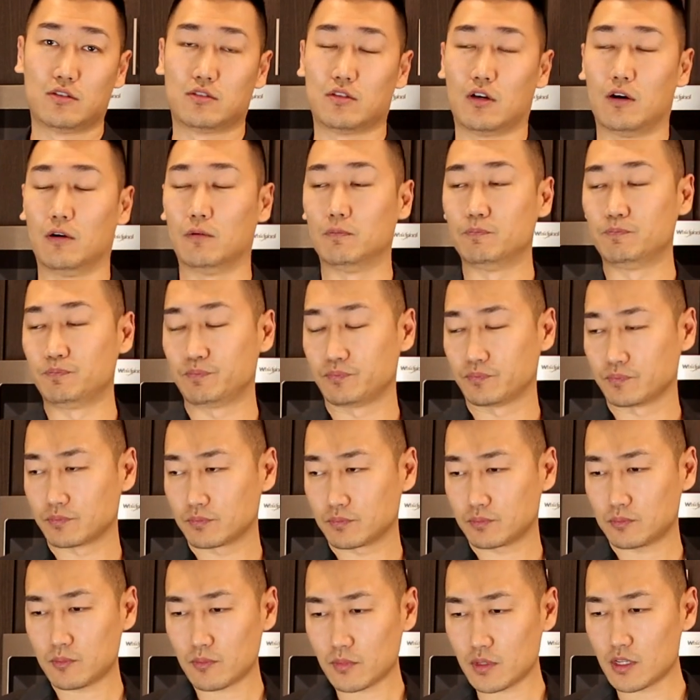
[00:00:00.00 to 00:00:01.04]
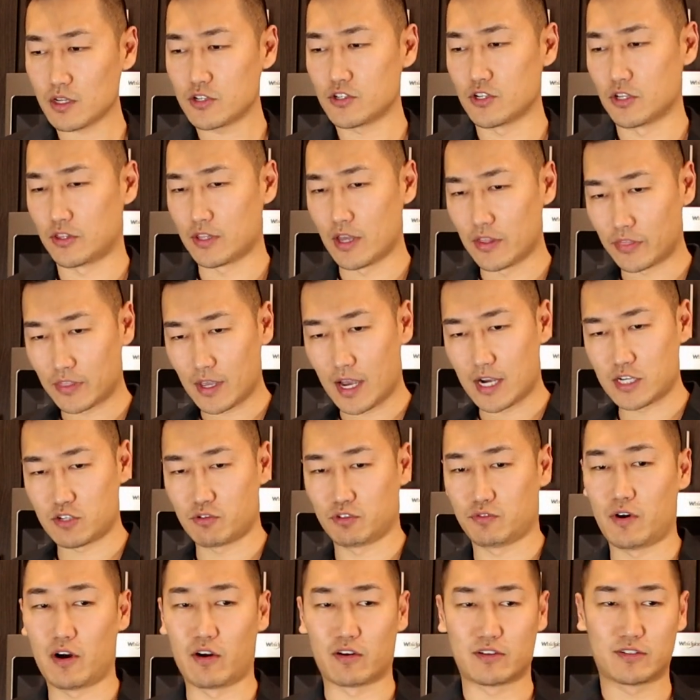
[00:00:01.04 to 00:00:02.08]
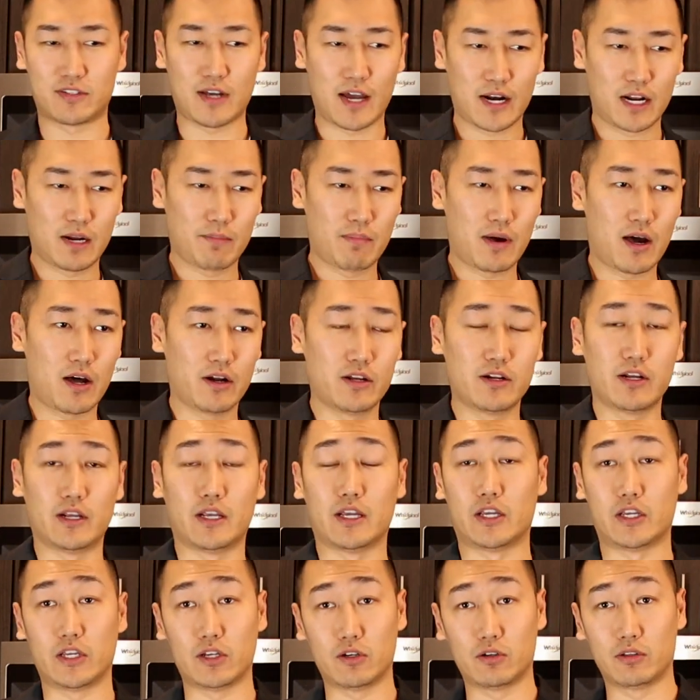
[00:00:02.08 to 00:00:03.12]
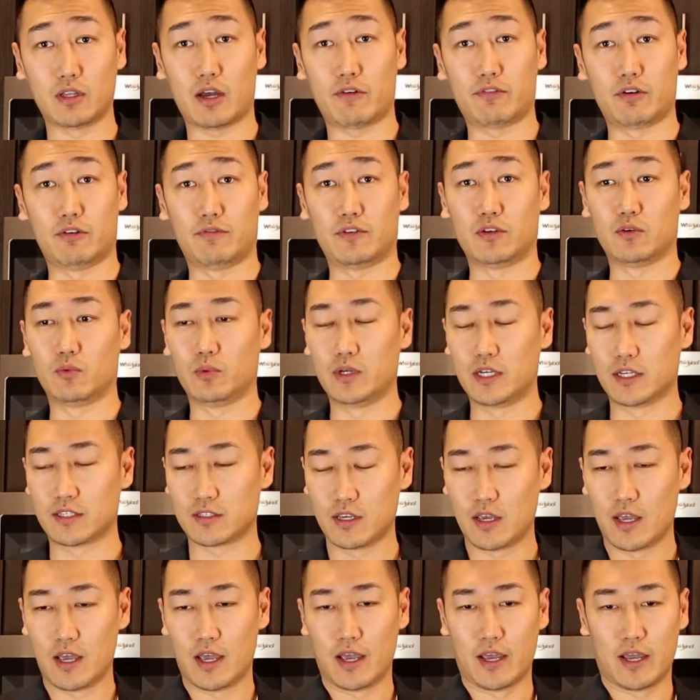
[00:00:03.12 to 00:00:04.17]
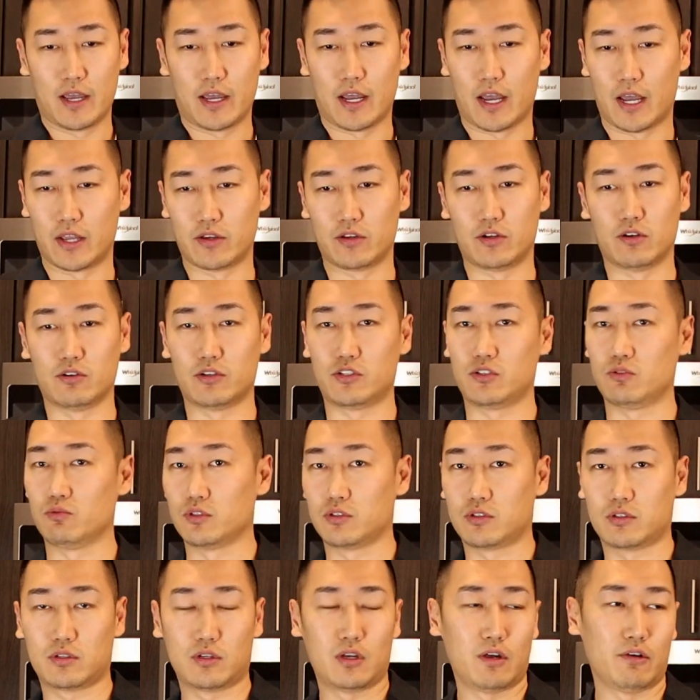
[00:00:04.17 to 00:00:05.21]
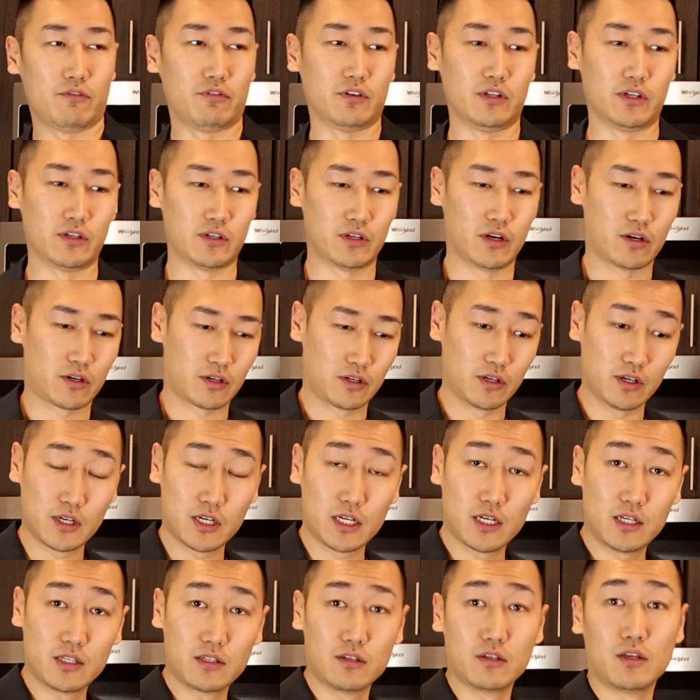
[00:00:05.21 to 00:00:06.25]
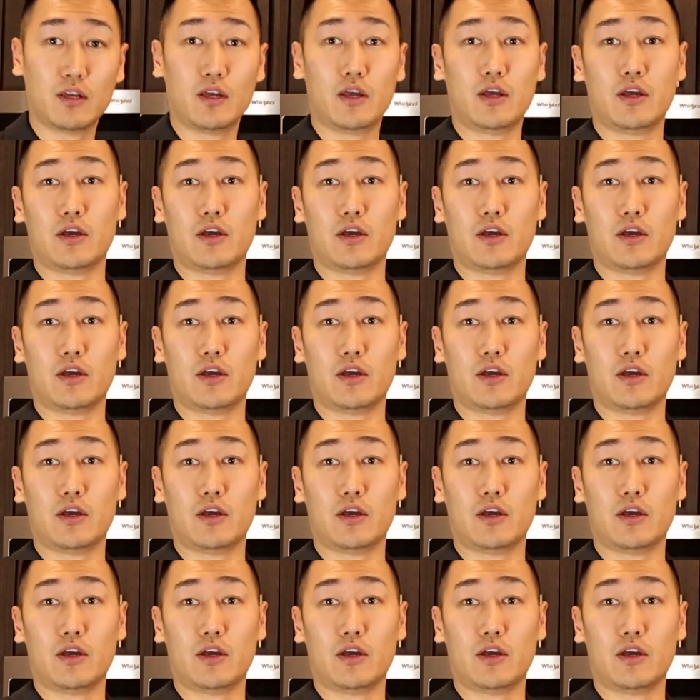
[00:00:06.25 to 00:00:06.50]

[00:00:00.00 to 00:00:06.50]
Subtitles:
So she did that. She was very excited about it. It healed after a few weeks, and she was feeling good.